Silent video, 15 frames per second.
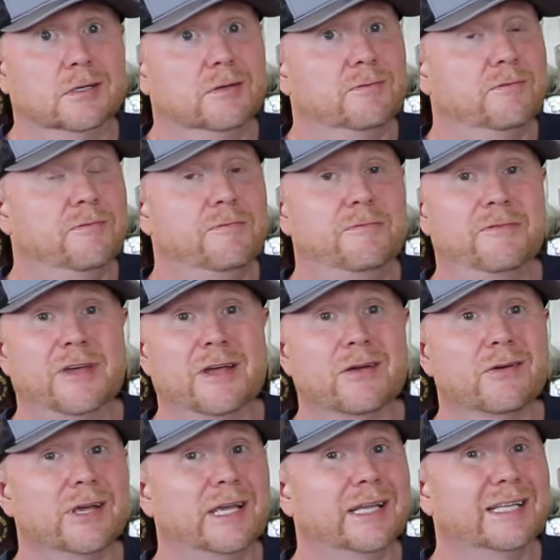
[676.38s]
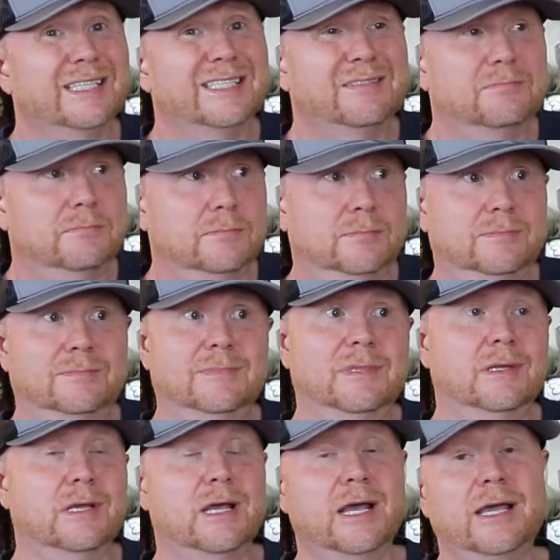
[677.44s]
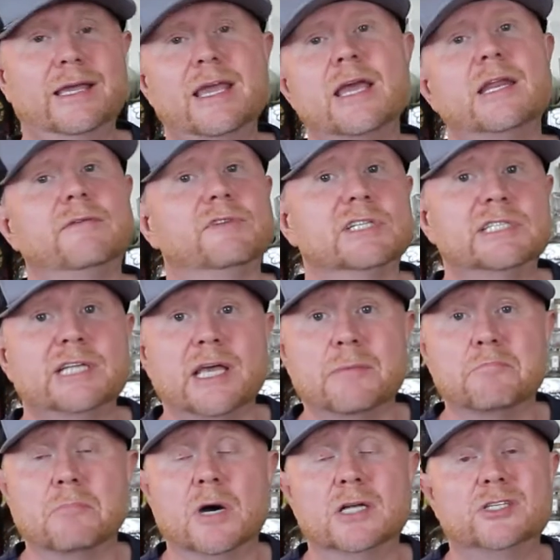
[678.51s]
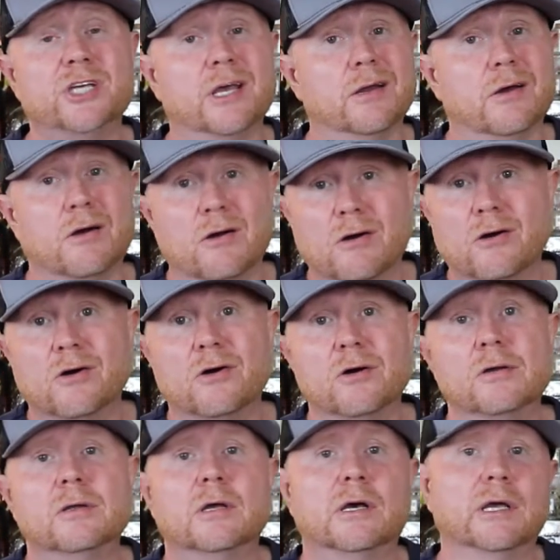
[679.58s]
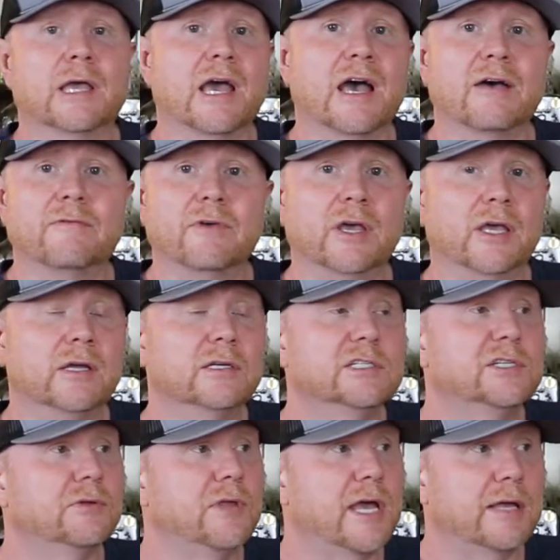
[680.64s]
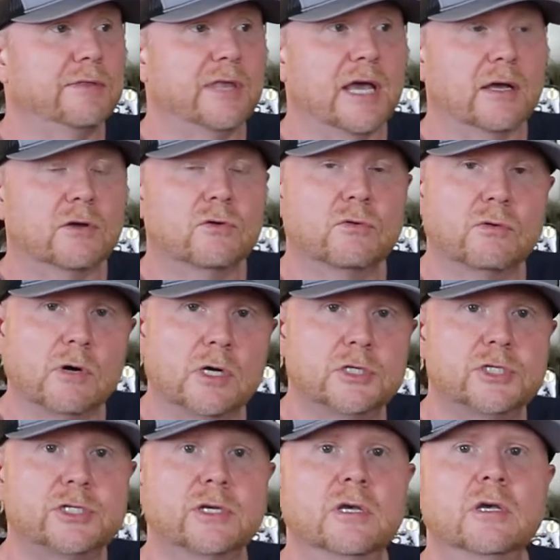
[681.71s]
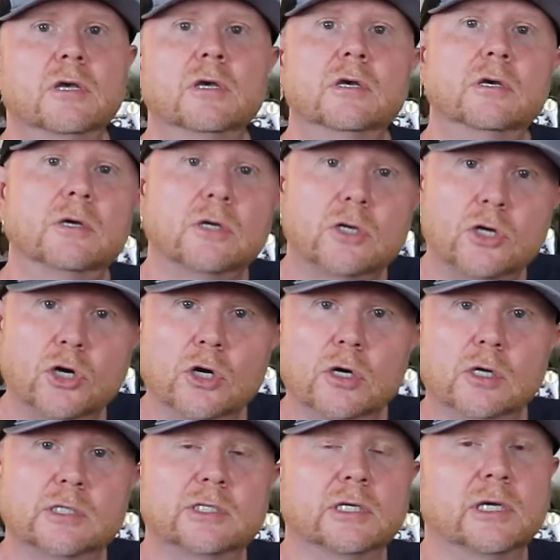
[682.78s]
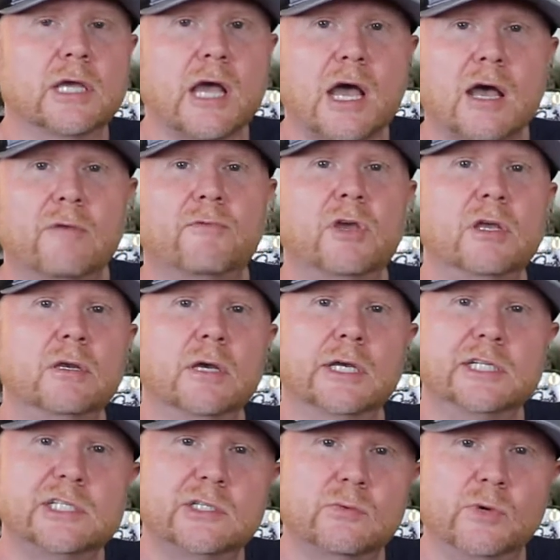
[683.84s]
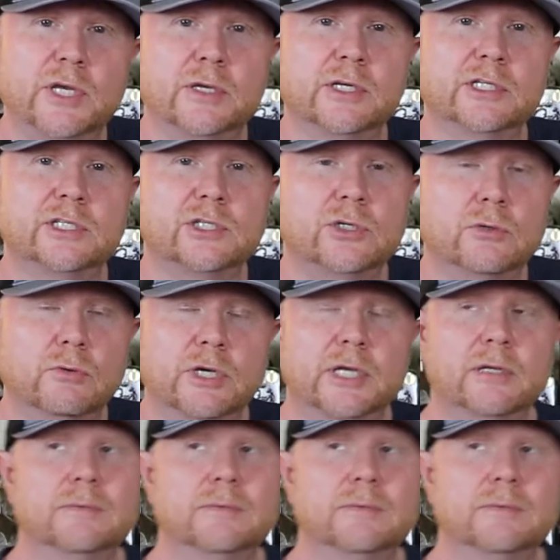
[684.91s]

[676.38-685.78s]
I can't even say much at all agave. So that crushed, cooked agave, nice sweetness to it.